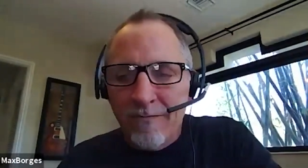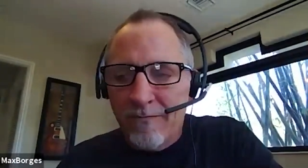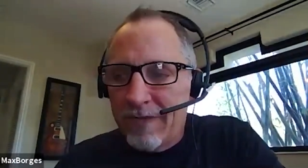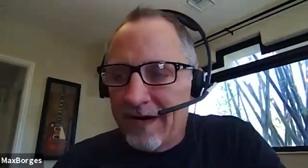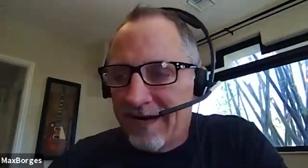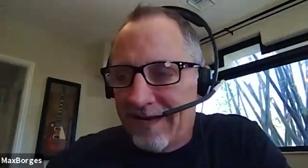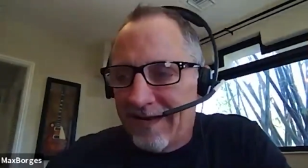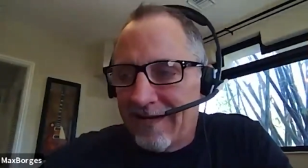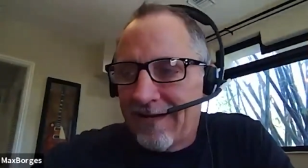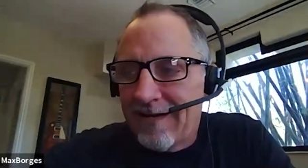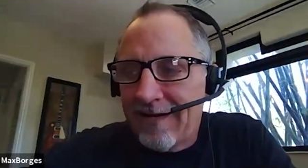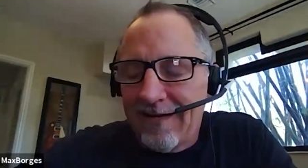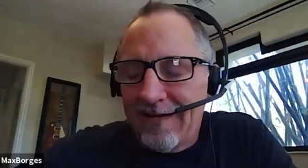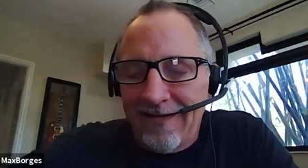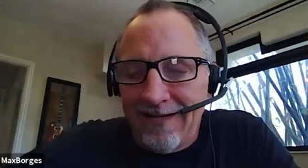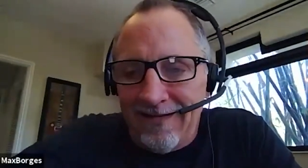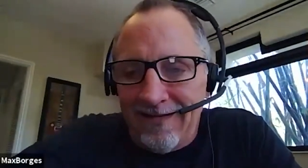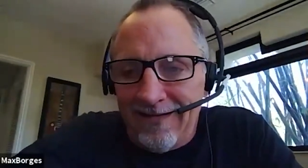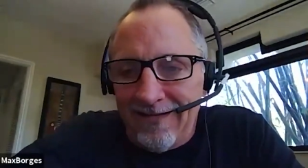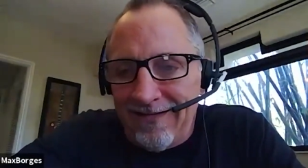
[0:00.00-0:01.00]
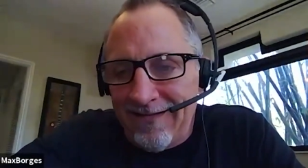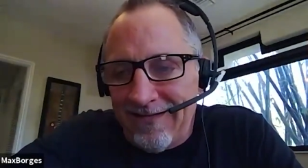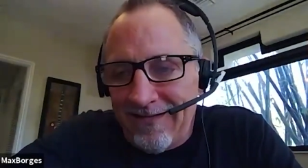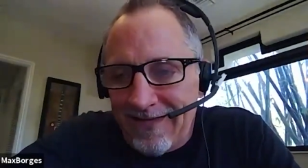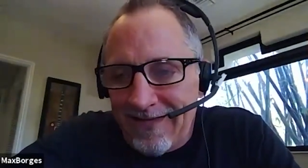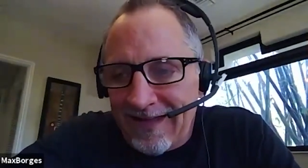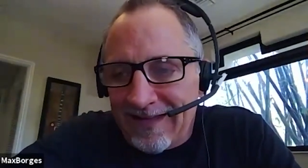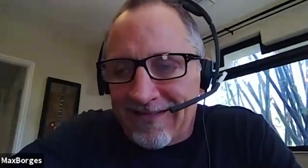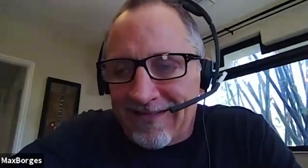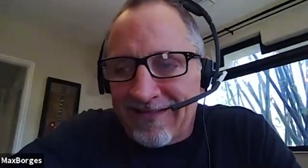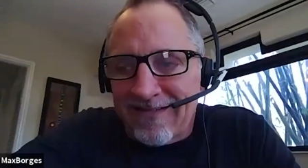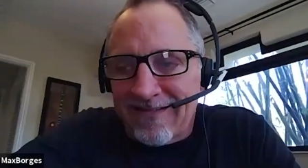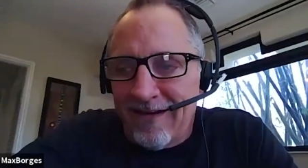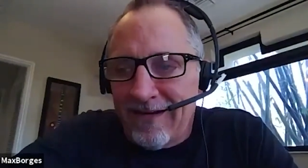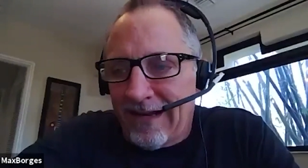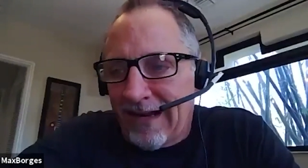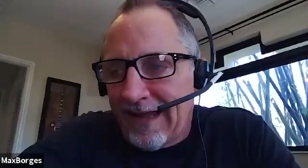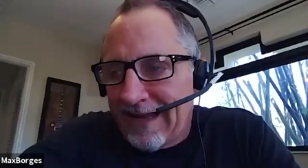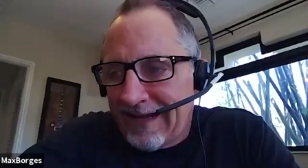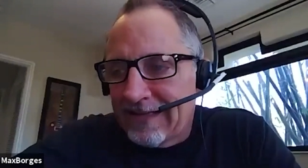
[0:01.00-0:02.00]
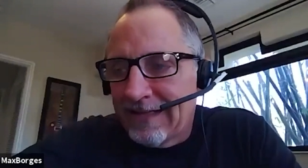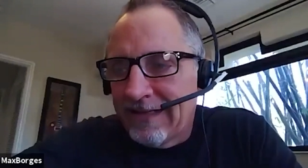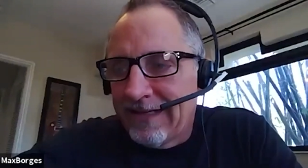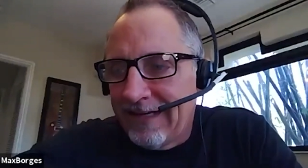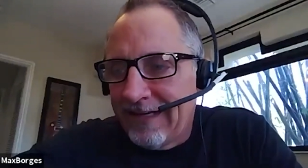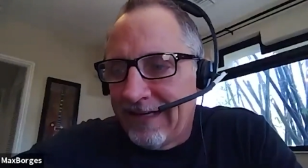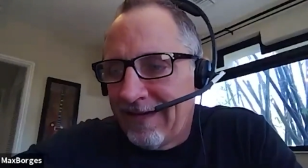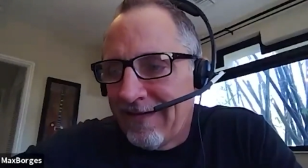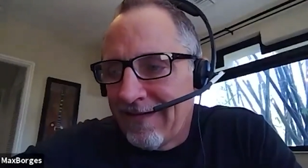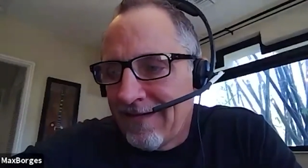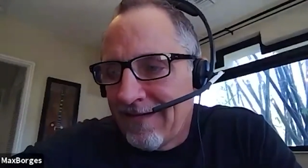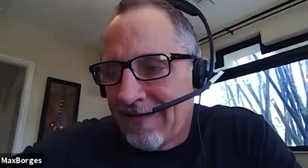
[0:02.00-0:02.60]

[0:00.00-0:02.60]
But it, that's unlikely.